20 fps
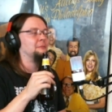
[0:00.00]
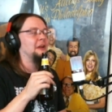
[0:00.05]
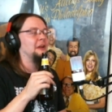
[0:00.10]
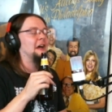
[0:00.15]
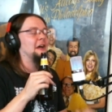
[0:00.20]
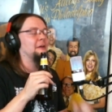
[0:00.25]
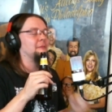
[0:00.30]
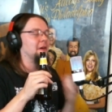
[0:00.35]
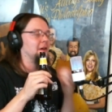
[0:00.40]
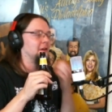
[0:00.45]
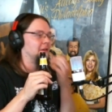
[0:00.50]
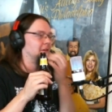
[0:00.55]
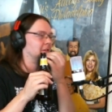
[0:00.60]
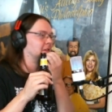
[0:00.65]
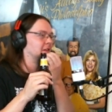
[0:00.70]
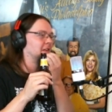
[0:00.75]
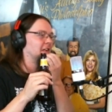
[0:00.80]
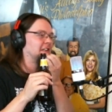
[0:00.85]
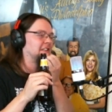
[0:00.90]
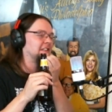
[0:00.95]
Black metal,
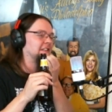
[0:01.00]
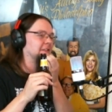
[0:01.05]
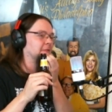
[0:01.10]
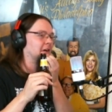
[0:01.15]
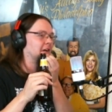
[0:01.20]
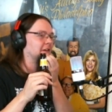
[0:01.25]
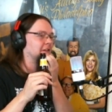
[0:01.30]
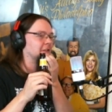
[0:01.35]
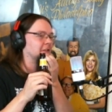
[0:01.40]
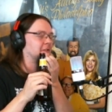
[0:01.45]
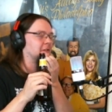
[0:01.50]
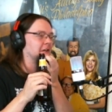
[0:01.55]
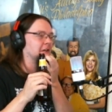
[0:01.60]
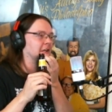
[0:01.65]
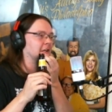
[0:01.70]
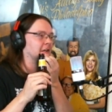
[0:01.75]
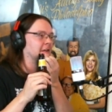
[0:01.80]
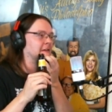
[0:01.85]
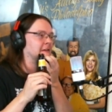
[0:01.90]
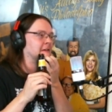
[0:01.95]
at least the way they're treated.